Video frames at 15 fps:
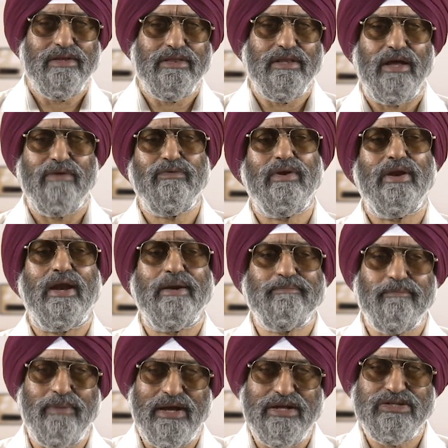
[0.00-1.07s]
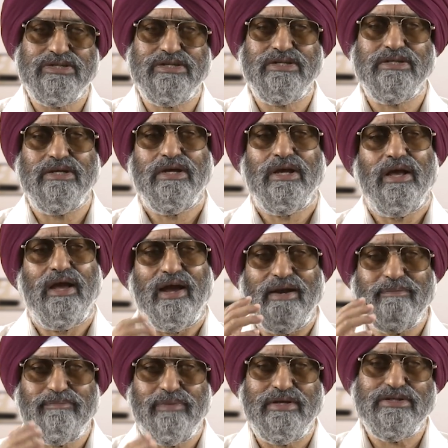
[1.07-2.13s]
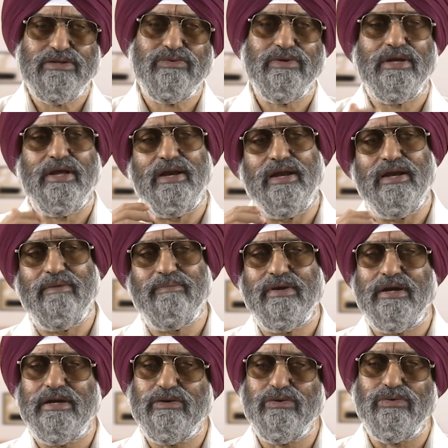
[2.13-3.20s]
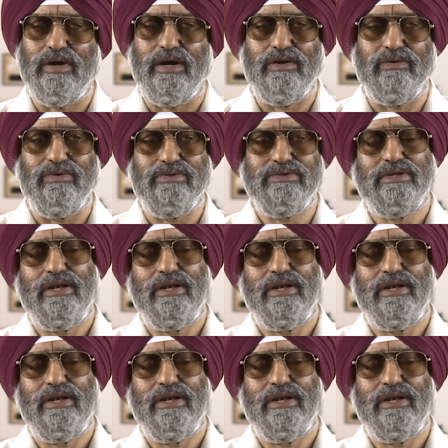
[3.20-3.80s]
Therefore, at best at best we can eliminate two unknowns.